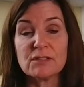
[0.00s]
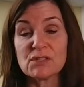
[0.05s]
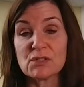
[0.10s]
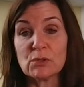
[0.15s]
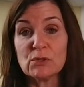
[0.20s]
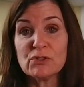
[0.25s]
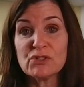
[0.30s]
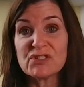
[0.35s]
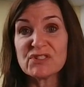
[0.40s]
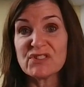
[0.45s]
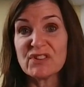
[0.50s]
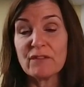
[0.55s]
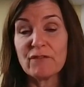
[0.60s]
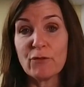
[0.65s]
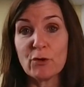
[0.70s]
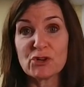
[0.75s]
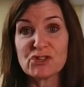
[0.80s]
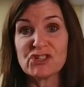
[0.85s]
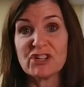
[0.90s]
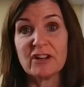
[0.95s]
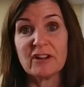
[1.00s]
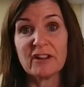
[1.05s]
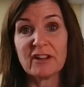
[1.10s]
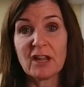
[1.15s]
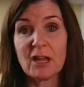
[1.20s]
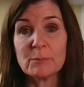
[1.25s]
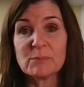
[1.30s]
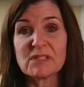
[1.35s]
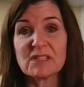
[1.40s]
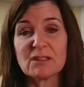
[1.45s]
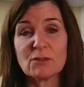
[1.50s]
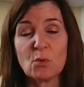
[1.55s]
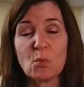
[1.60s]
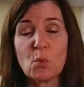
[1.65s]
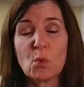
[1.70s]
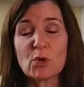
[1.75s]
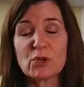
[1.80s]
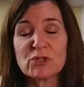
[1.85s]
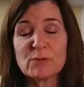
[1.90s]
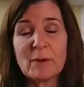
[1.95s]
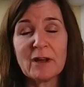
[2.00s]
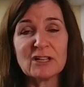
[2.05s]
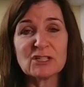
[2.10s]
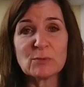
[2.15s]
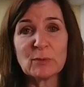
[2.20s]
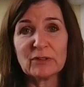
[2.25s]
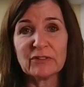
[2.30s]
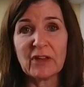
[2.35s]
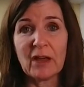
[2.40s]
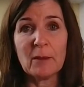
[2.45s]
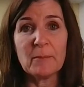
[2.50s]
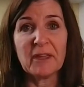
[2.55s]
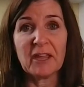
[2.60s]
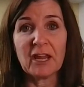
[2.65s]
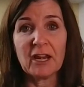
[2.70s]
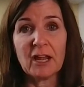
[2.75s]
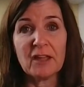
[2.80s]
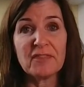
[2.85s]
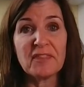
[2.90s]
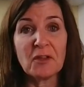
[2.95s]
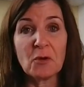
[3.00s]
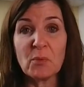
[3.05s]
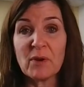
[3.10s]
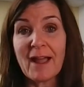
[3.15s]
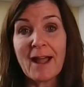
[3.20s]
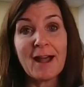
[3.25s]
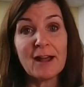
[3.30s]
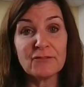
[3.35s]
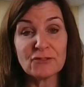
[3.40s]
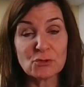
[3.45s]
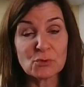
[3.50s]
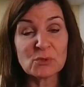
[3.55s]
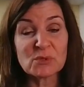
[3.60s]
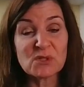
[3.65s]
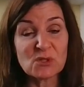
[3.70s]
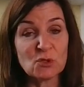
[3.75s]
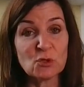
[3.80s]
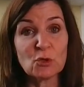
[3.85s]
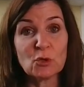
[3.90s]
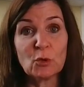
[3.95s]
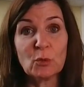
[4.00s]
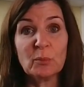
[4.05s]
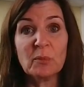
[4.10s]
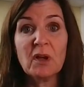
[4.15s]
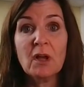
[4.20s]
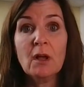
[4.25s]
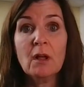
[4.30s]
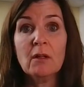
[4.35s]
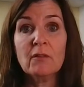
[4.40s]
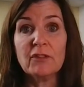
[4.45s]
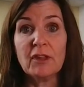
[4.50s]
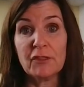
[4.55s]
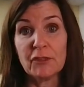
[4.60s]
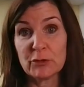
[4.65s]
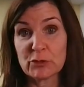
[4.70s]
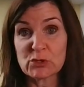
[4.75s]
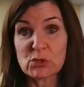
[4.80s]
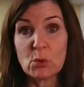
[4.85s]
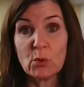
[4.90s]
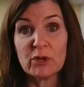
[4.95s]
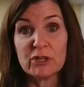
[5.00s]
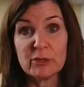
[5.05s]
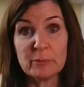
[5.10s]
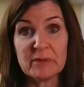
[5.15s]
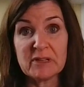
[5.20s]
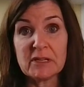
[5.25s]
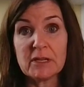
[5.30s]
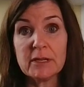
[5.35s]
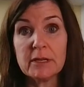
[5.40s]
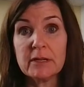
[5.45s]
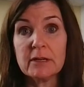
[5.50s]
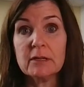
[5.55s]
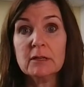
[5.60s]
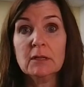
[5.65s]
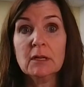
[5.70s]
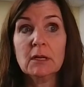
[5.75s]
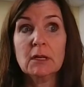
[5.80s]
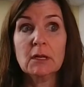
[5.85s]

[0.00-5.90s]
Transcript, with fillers: The surge is unfortunate. It comes at the worst possible timing. And I think we have to assume that there's going to be